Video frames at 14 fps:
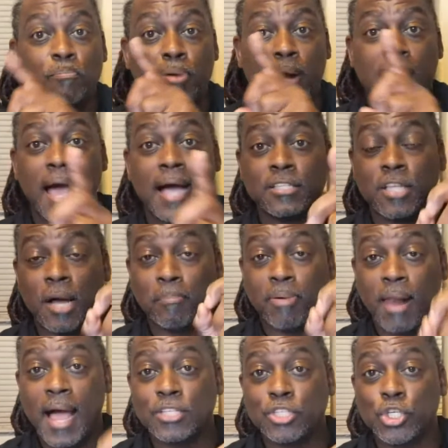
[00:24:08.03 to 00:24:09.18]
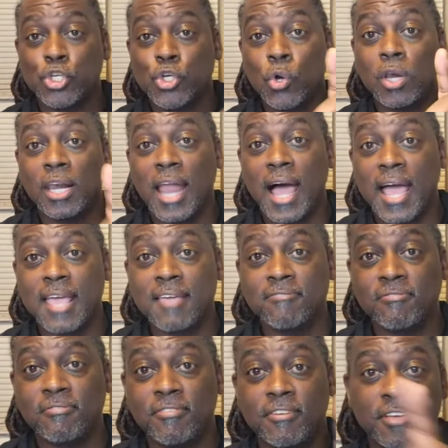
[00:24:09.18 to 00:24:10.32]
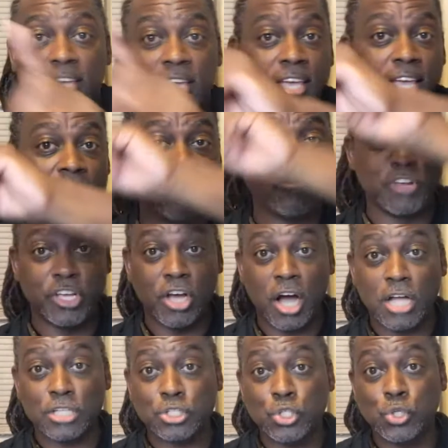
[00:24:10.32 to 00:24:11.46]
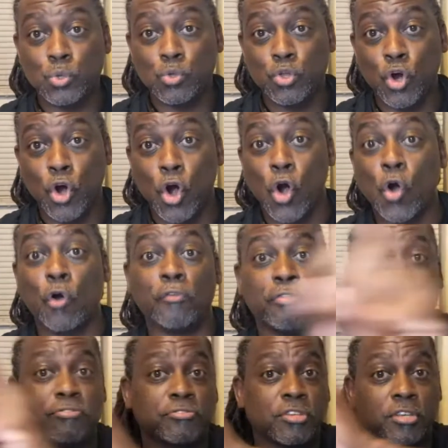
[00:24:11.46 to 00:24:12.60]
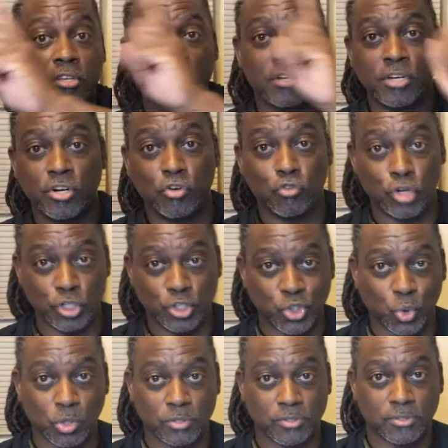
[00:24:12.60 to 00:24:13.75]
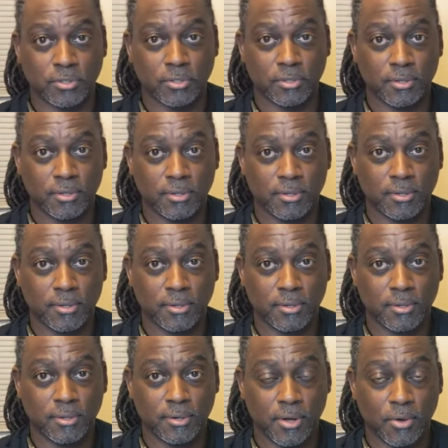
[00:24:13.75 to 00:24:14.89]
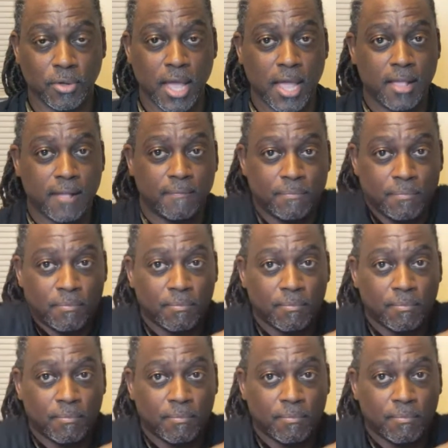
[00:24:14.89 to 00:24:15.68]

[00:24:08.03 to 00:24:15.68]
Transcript: Apply it to your life in regards to the Earth's resource. Okay?